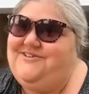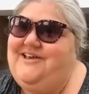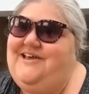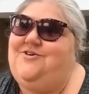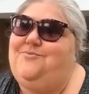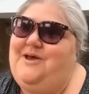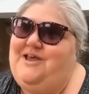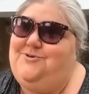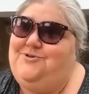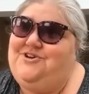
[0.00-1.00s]
it could
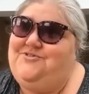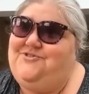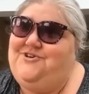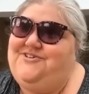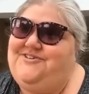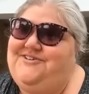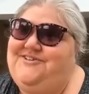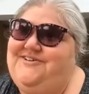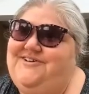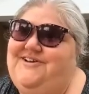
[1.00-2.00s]
make all the difference.
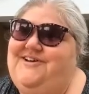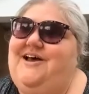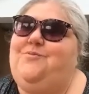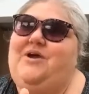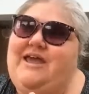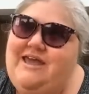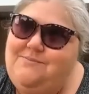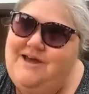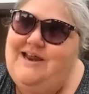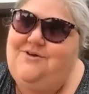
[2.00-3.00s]
And we
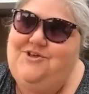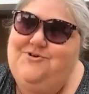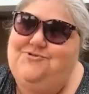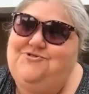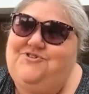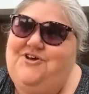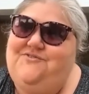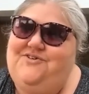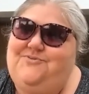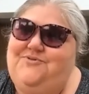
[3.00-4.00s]
email out the order of
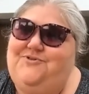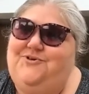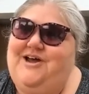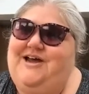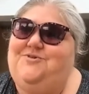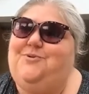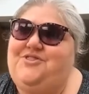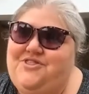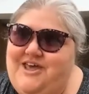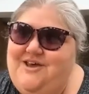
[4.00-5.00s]
service beforehand
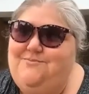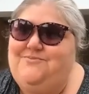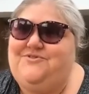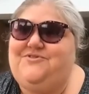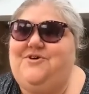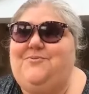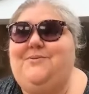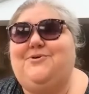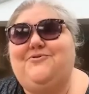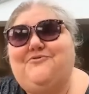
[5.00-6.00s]
with the hymns so
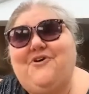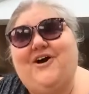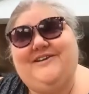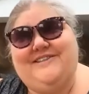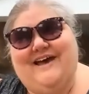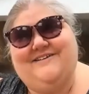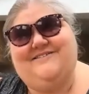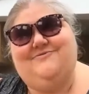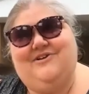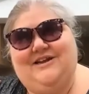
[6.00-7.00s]
people can find that
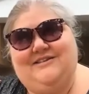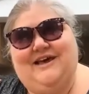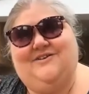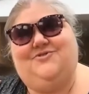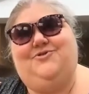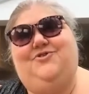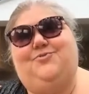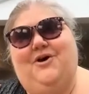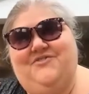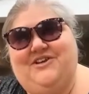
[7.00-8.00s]
and read that or use
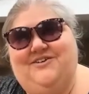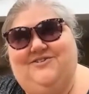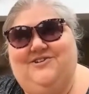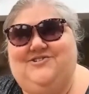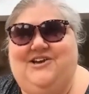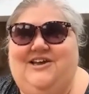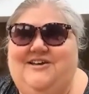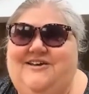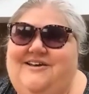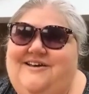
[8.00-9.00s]
whatever technology.
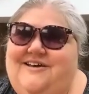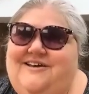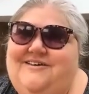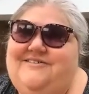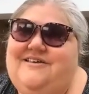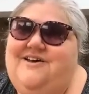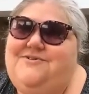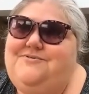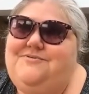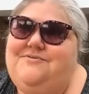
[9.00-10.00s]

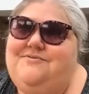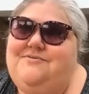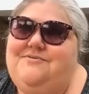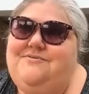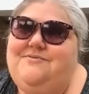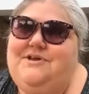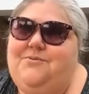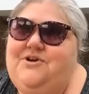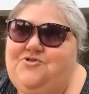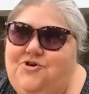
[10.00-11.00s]
So
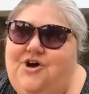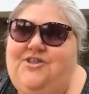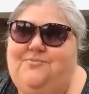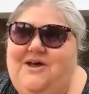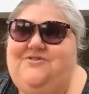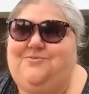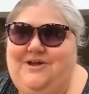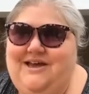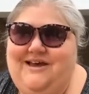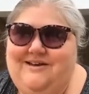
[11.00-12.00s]
we try the best we
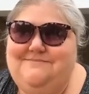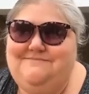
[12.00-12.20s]
can.